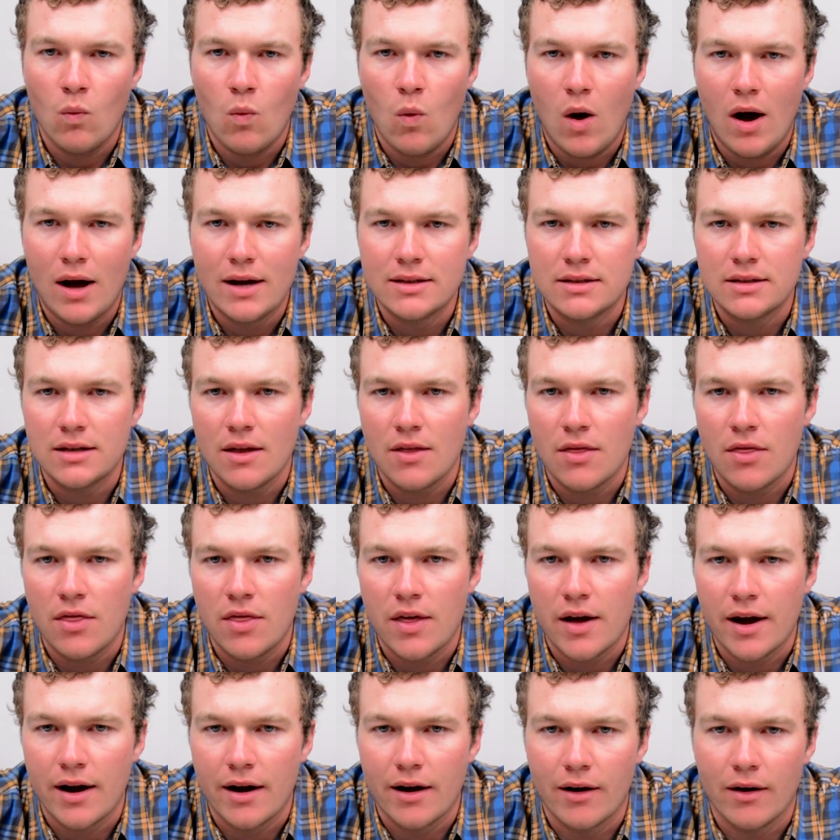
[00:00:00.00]
was
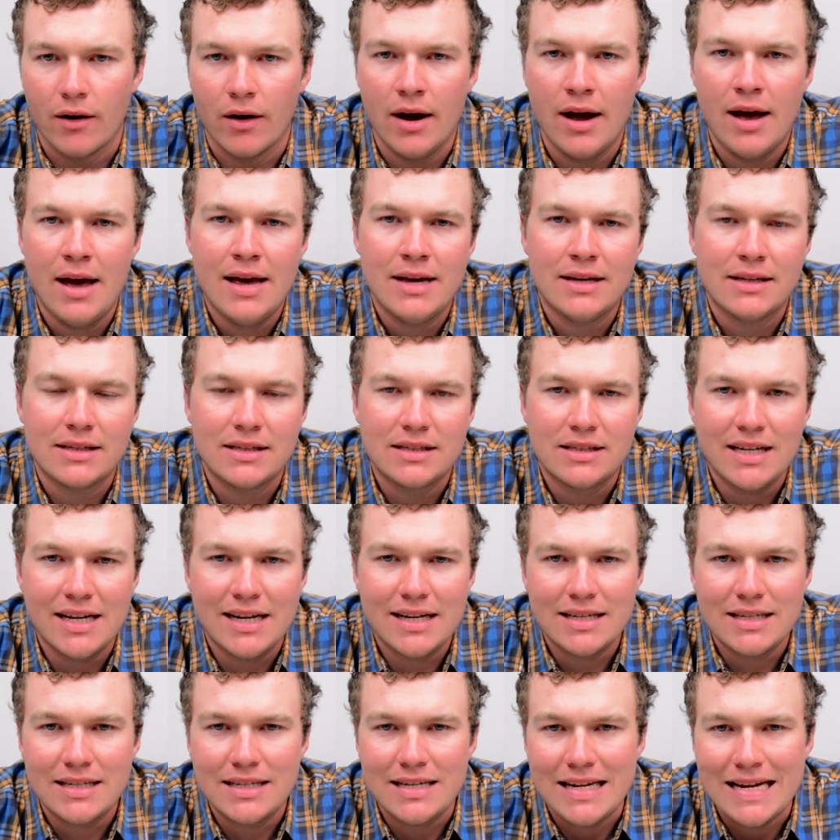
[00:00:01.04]
their
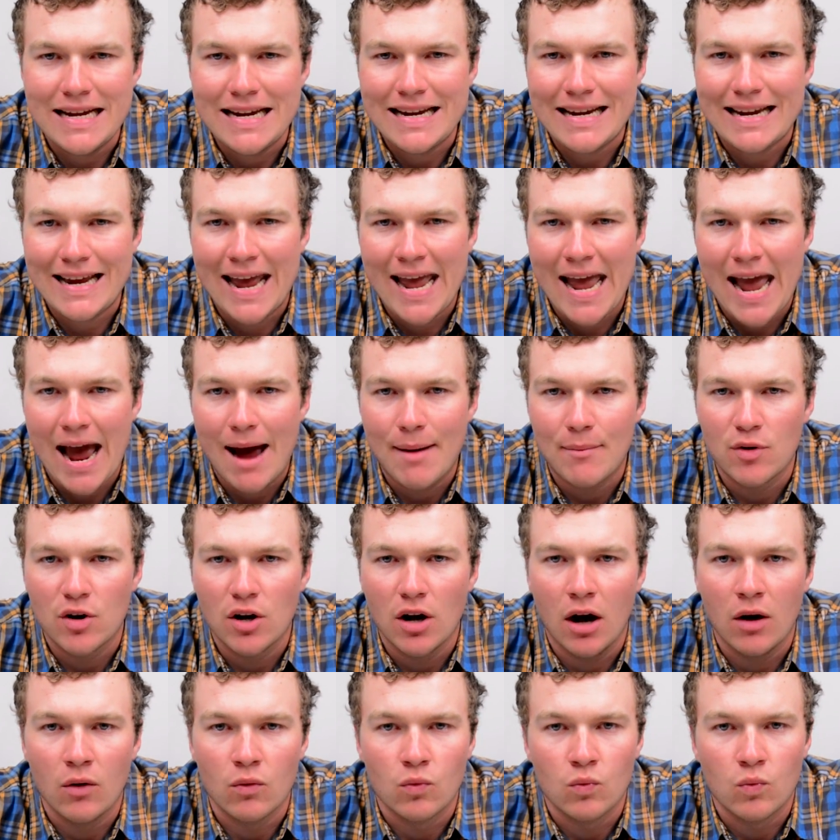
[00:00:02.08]
16
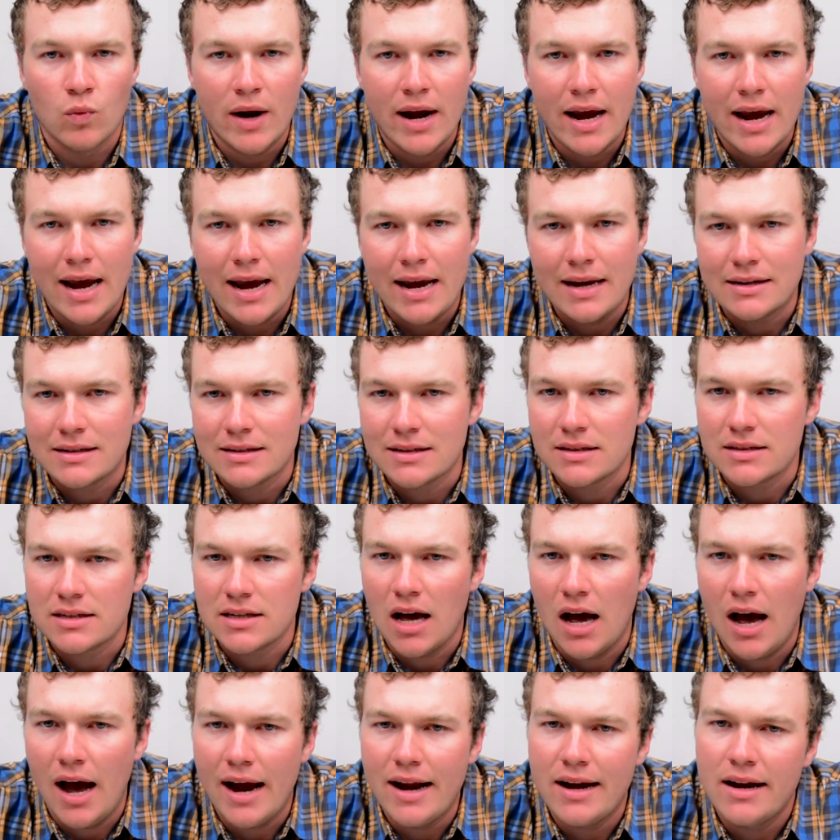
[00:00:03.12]
camera array
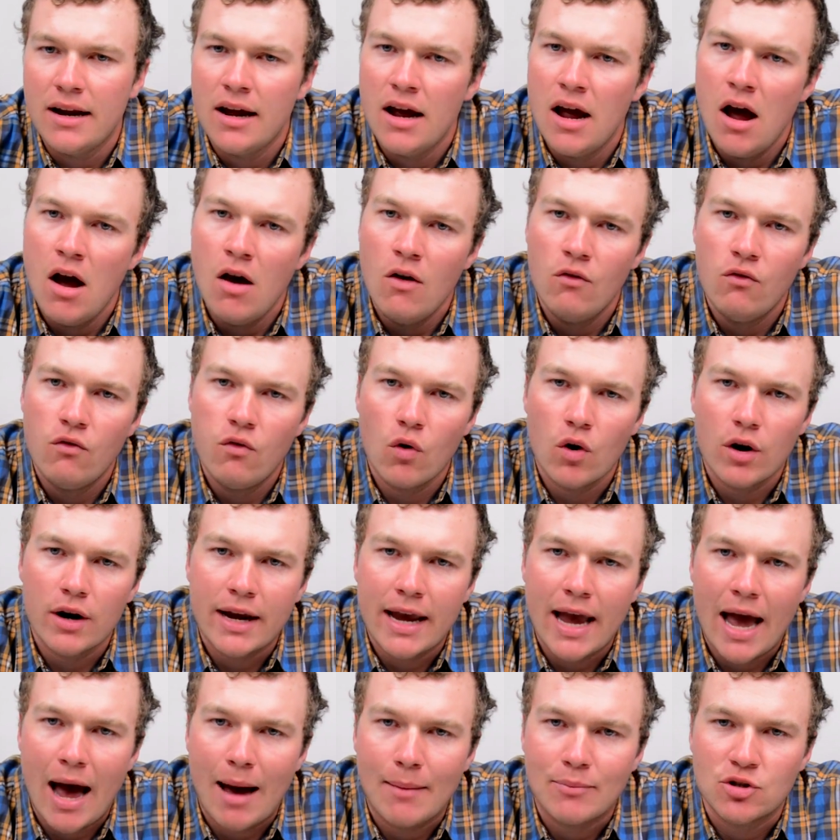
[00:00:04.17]
designed for
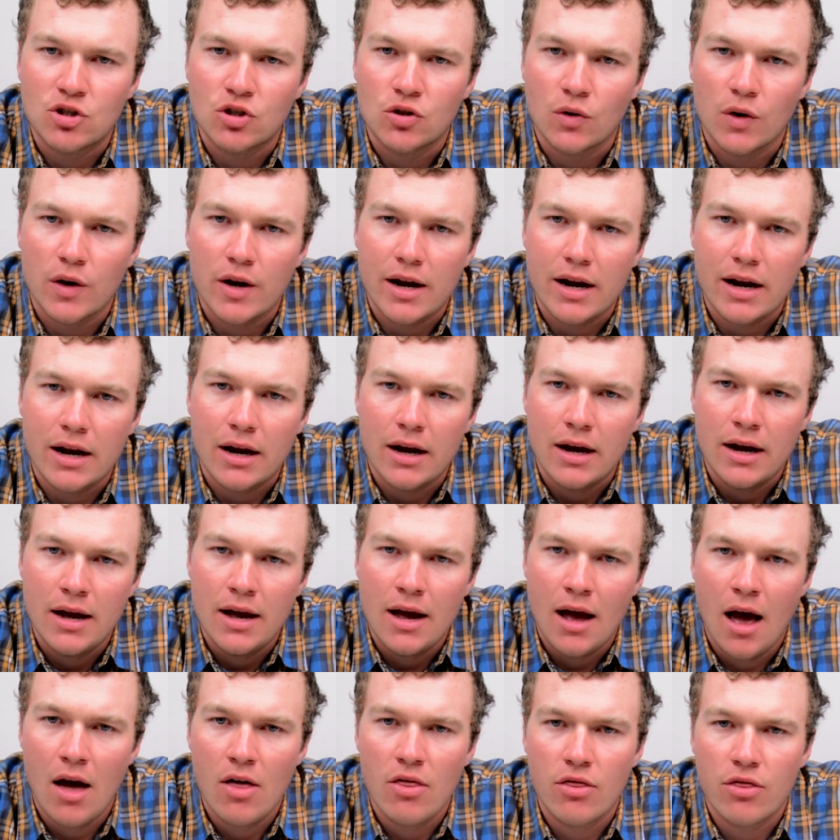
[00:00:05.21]
capturing
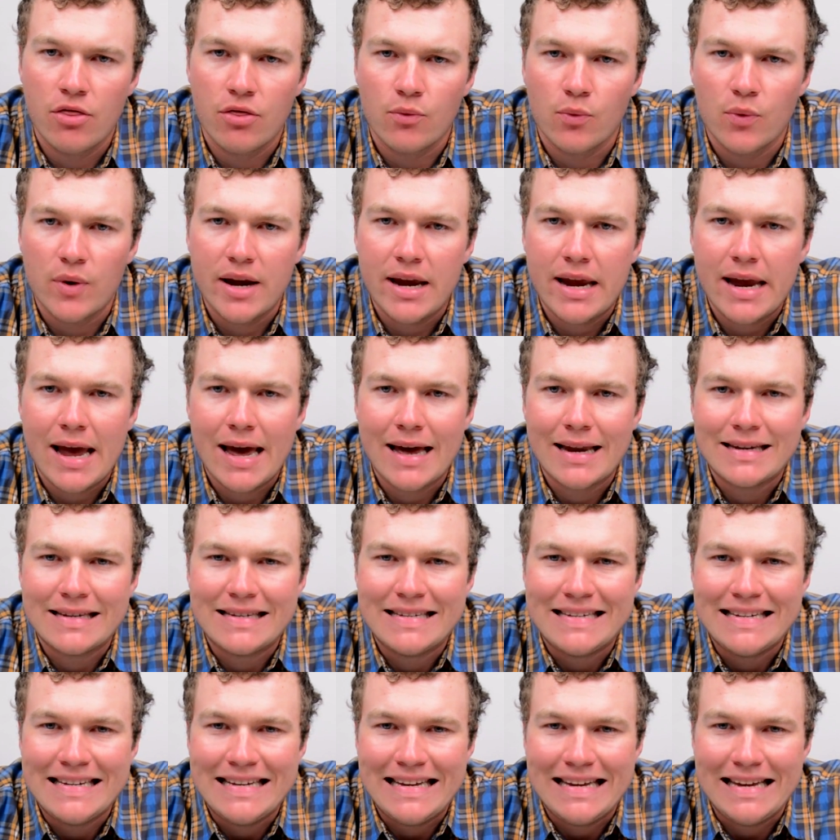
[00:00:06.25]

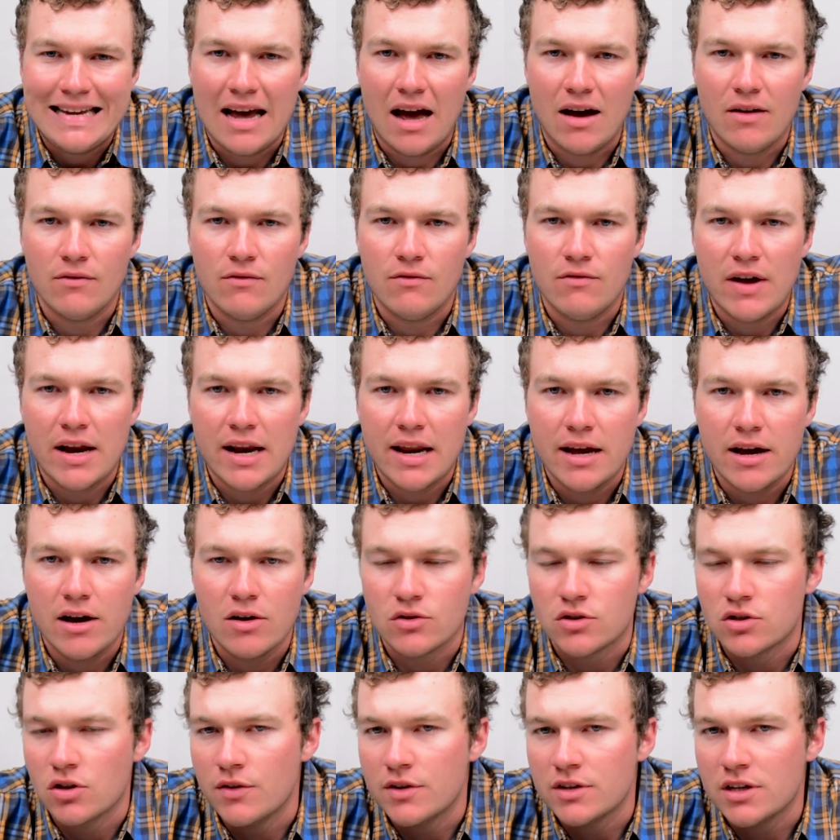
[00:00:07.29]
3D
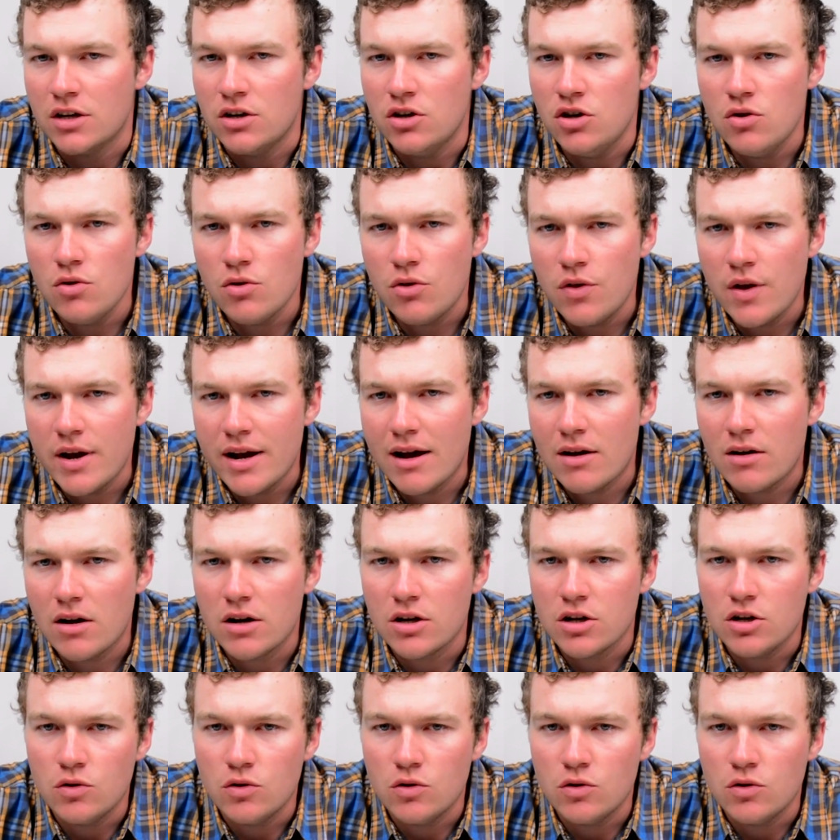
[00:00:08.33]
video. So there's a new thing out on